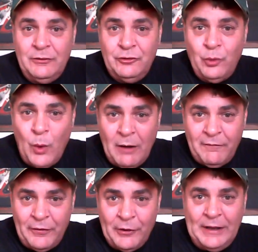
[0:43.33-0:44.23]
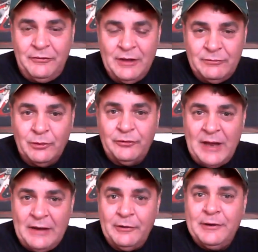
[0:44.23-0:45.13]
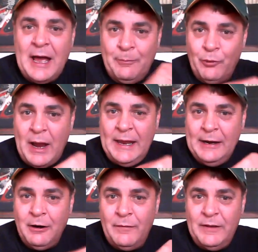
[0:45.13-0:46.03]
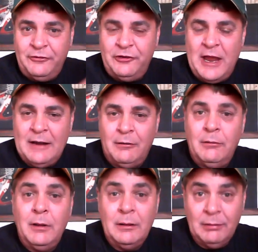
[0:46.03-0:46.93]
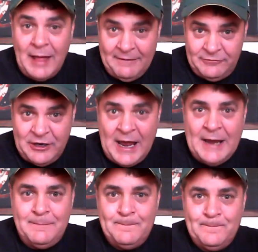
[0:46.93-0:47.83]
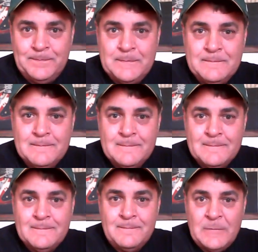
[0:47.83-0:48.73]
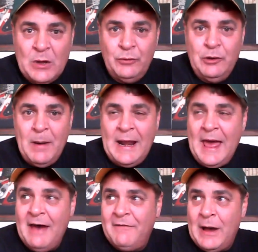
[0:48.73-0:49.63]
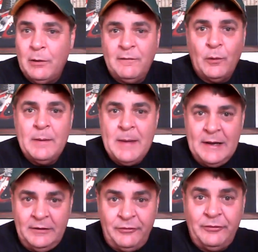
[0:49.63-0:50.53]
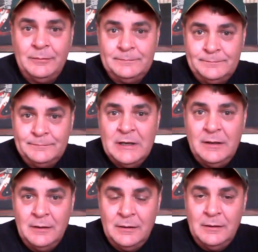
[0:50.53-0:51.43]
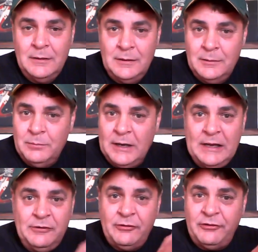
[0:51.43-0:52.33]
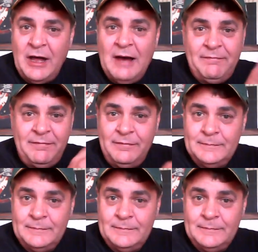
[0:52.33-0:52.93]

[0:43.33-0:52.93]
12:30 Central Standard Time, right here on this channel, live chat. We'll do about a half hour, 40 minutes. Bring in your stuff.